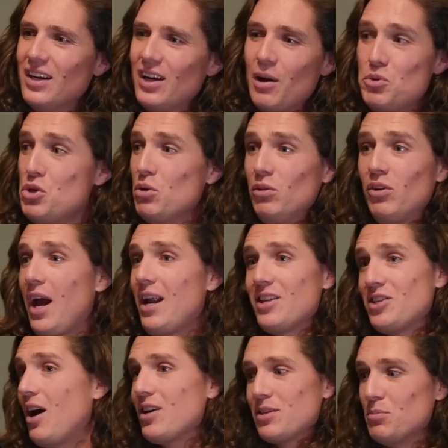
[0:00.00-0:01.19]
I'm doing great. It's
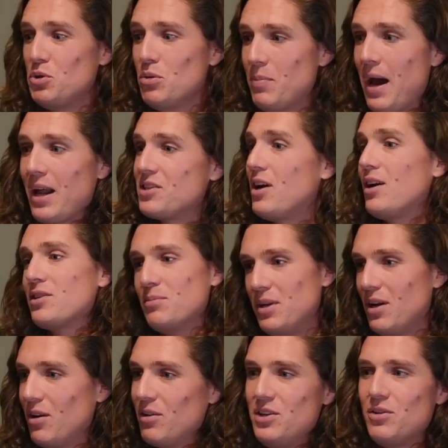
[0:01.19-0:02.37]
awesome. Doing bad. It's awesome. You
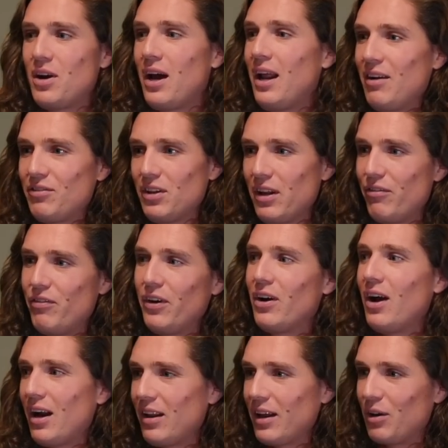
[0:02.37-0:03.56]
know, yeah. and you kind of have to like figure
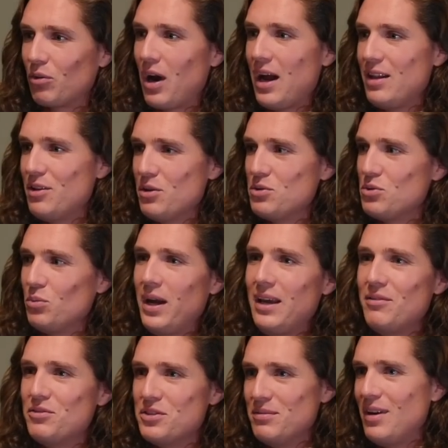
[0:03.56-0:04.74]
out how to like ride those
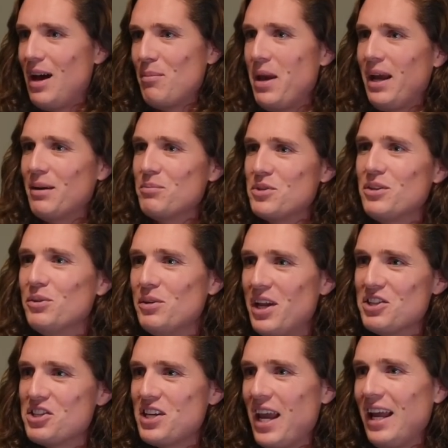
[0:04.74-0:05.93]
waves and not make them so
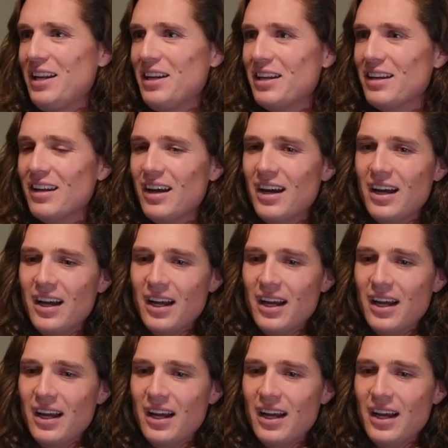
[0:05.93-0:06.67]
insane. And right.